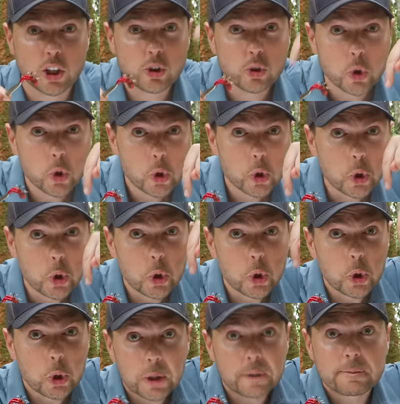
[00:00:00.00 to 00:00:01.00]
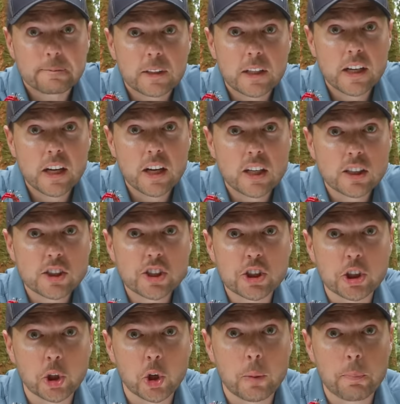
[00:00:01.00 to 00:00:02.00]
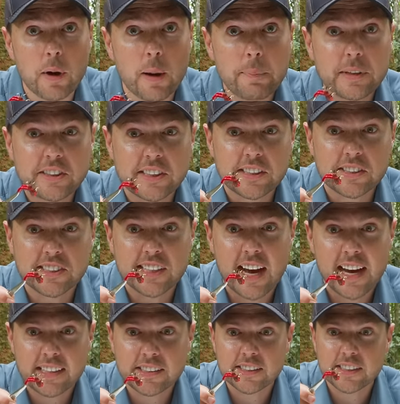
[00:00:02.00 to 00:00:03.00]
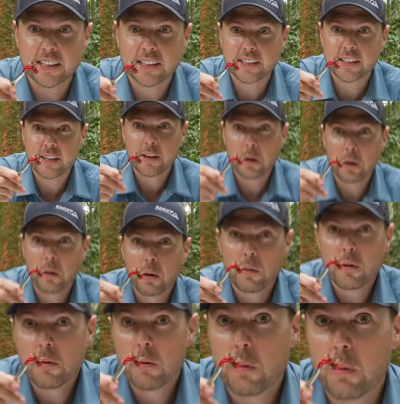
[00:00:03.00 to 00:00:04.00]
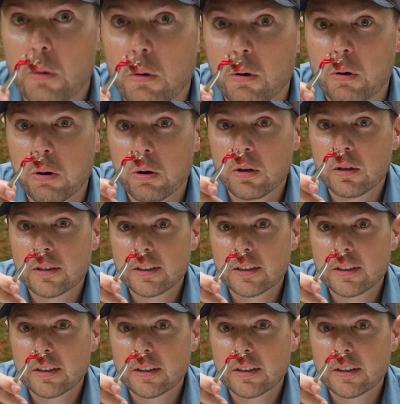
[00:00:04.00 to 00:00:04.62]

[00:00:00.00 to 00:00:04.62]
to slurp up its insides. Oh,